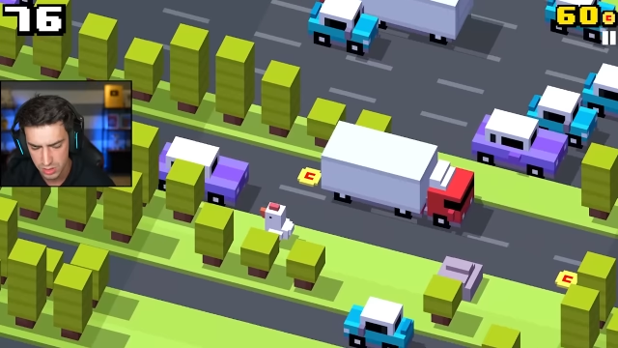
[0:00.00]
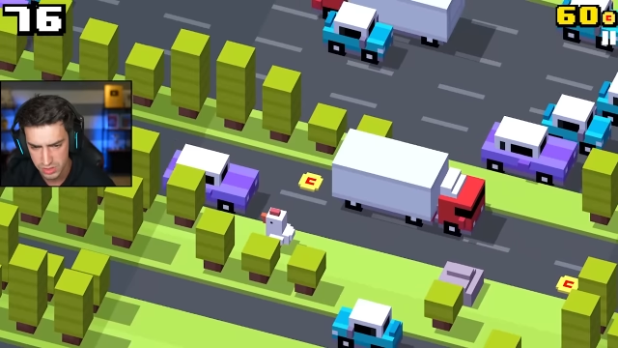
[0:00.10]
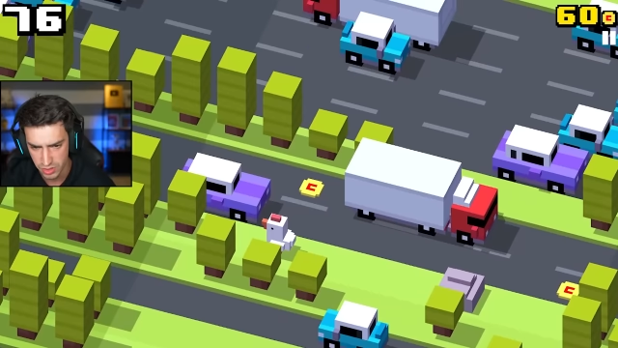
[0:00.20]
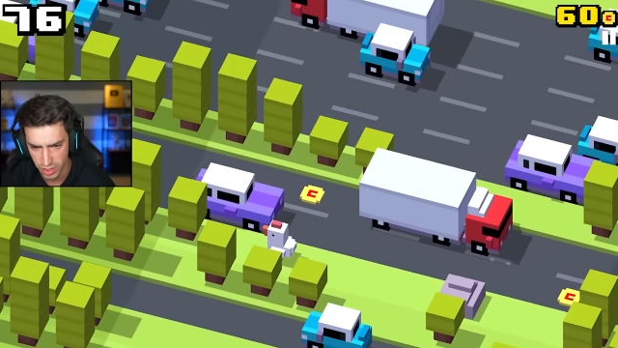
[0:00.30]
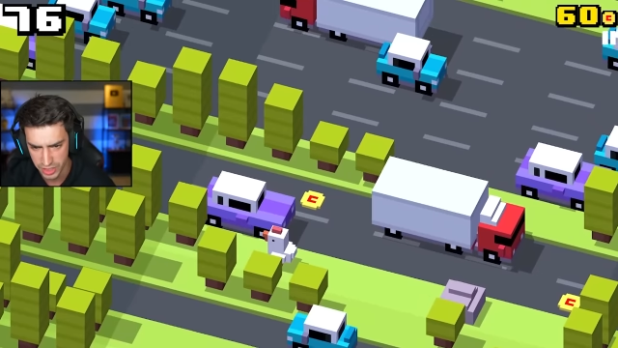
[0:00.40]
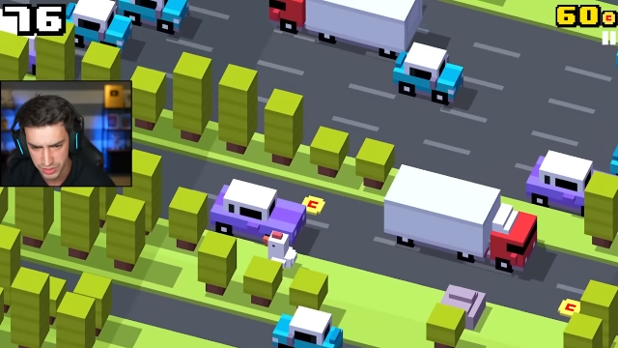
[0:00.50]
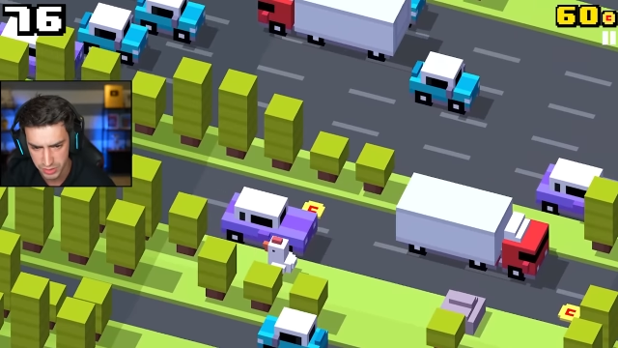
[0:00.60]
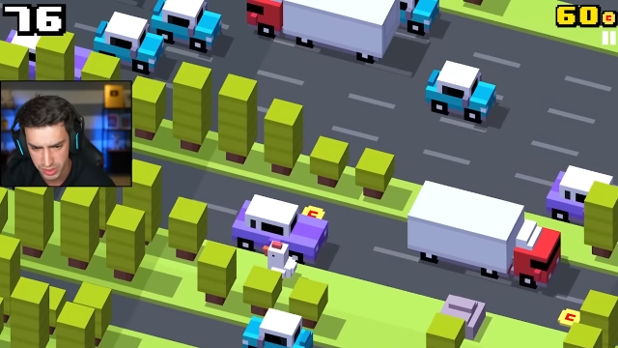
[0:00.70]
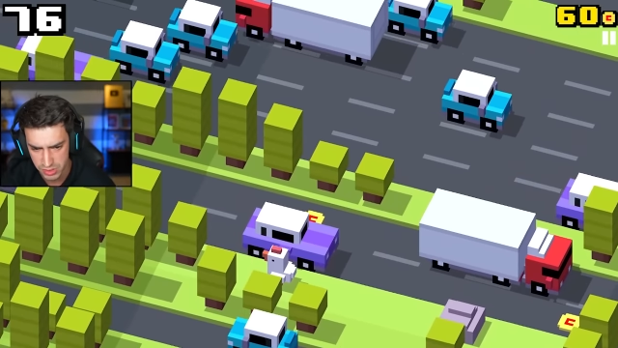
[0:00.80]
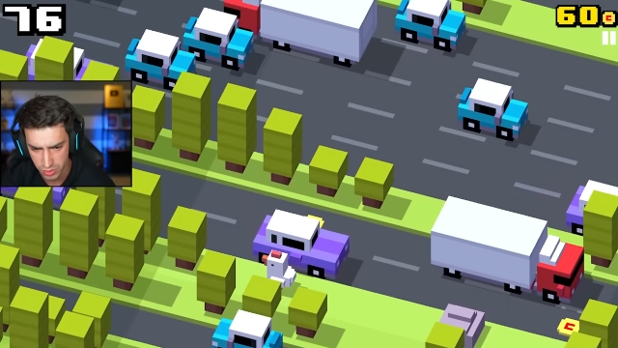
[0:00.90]
So I do
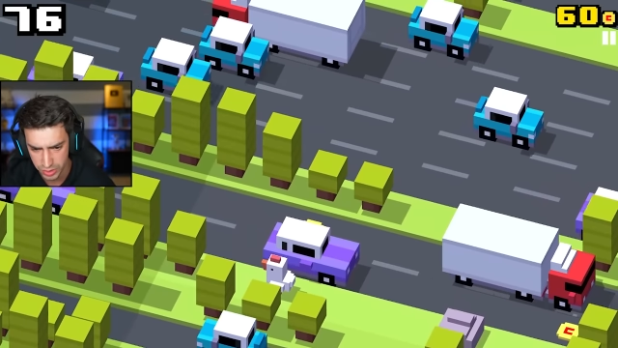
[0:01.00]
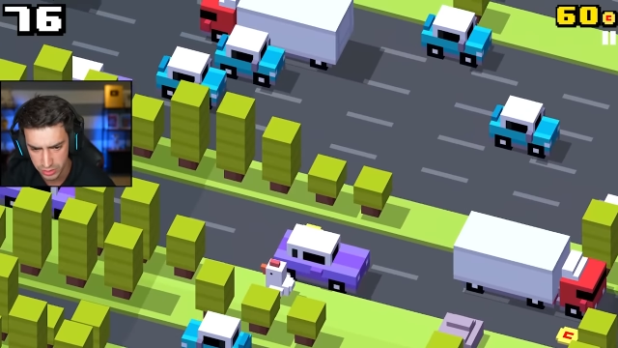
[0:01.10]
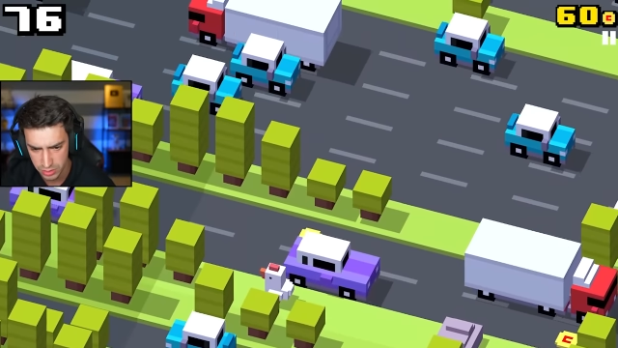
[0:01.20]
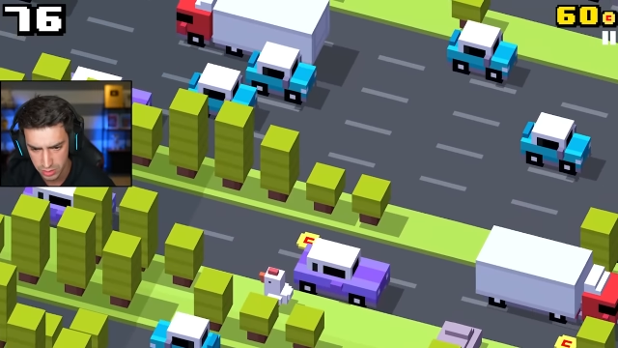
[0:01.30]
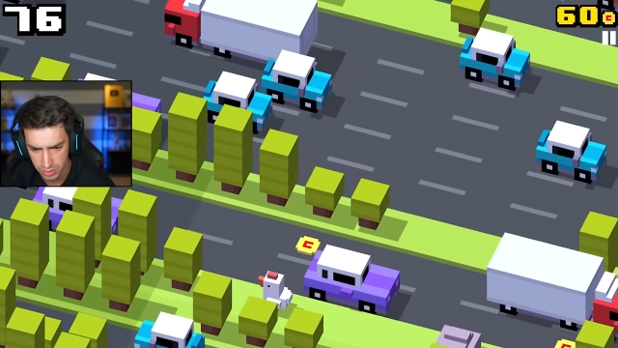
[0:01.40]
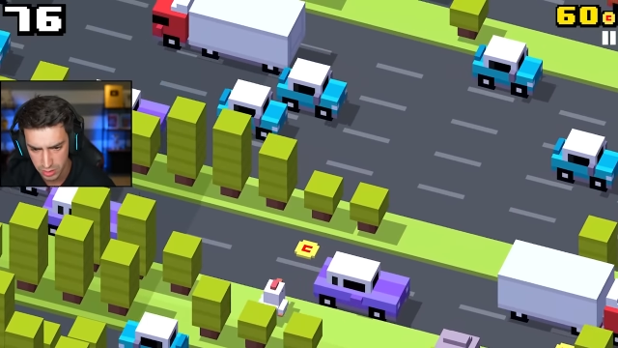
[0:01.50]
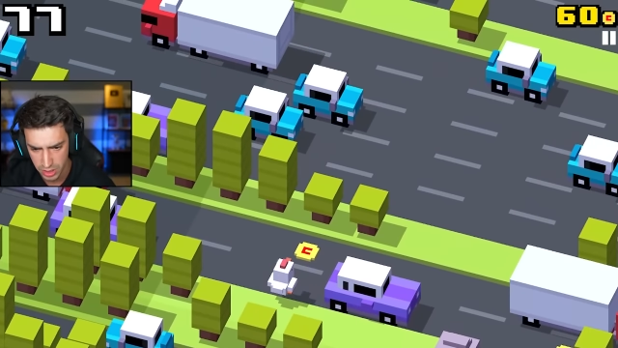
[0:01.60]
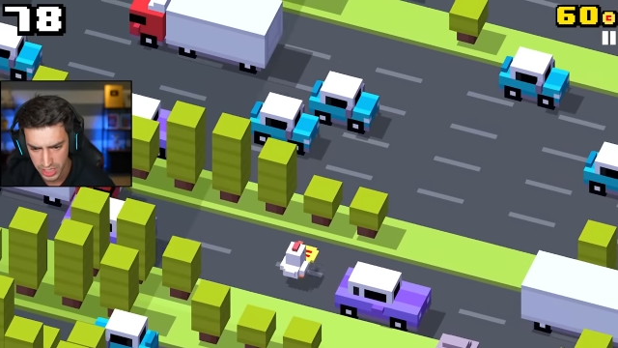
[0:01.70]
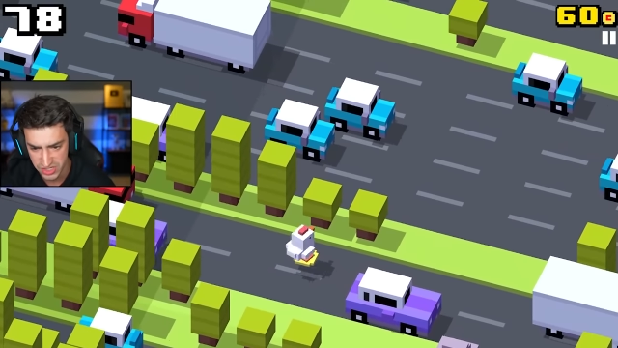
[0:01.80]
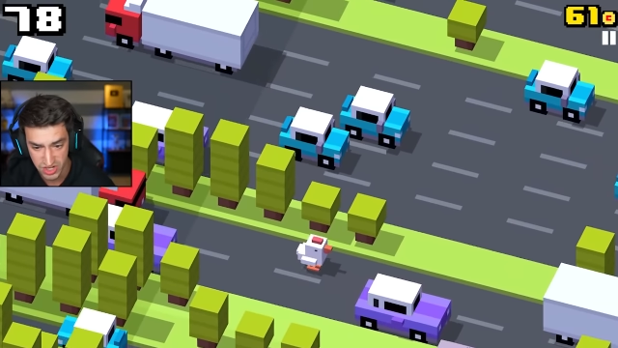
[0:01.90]
want this coin.
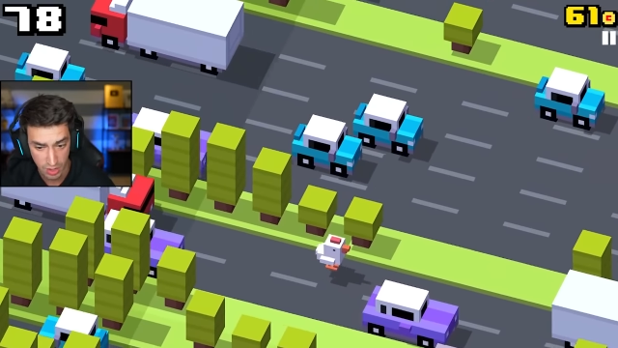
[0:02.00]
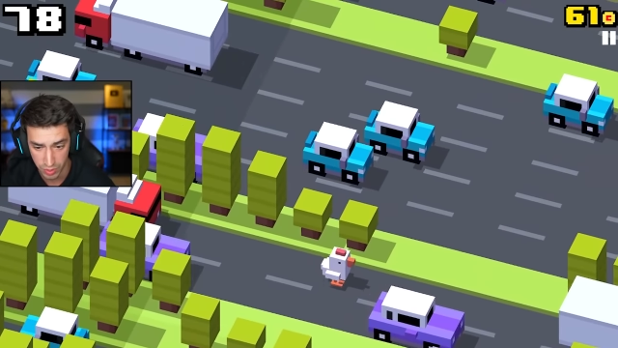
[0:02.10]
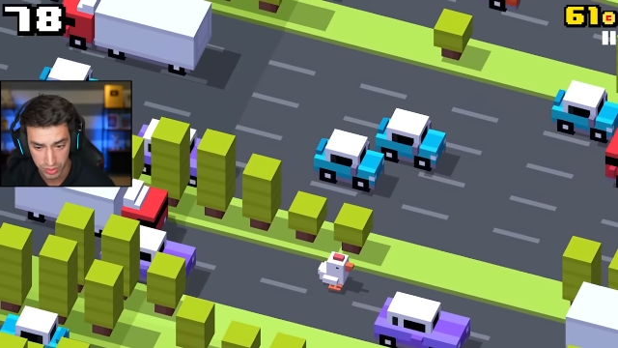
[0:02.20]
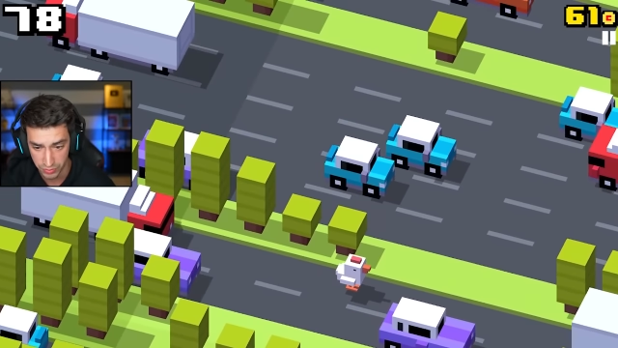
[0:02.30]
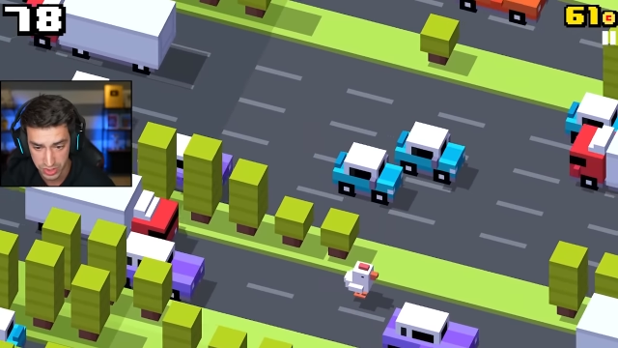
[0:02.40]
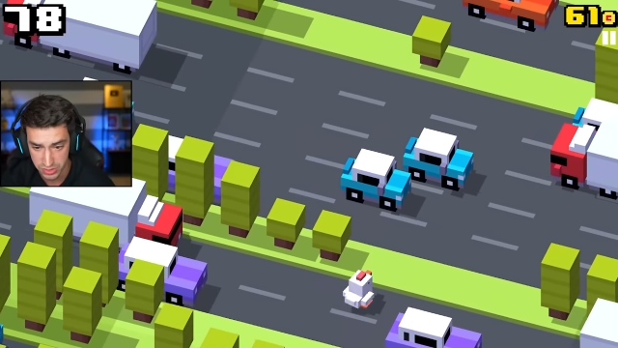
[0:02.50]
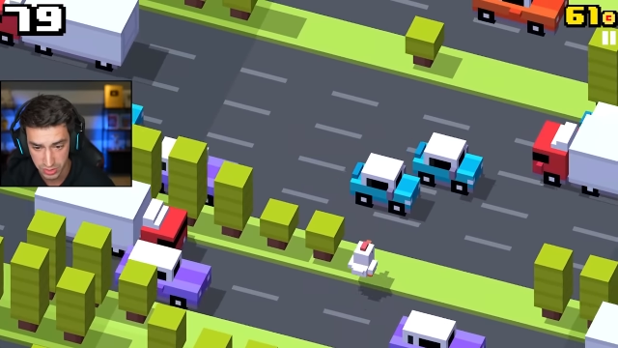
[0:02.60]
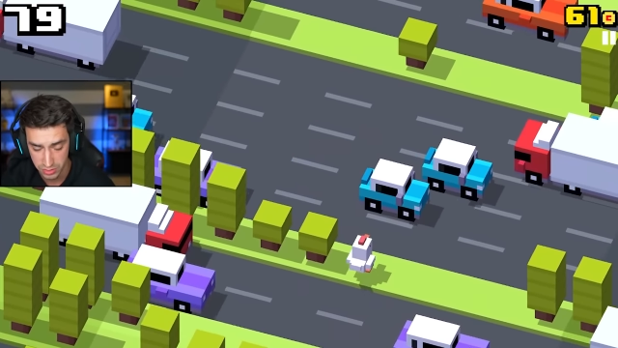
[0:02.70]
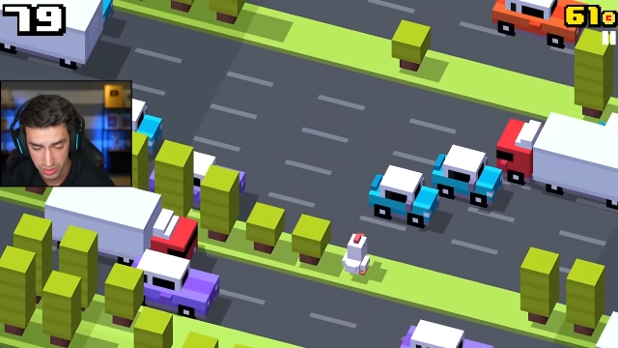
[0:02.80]
It's not worth the risk.